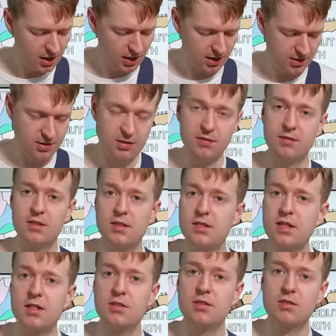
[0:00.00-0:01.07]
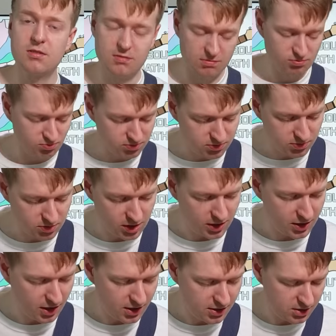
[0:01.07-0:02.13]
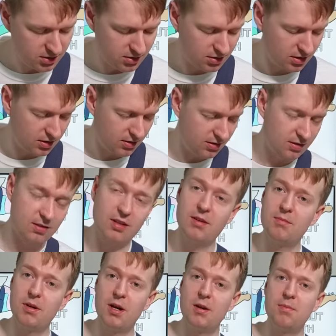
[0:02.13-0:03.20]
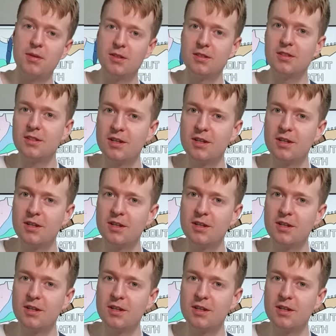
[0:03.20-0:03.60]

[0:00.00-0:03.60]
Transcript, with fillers: Uh, so it sounds really nice, uh, in, in my opinion.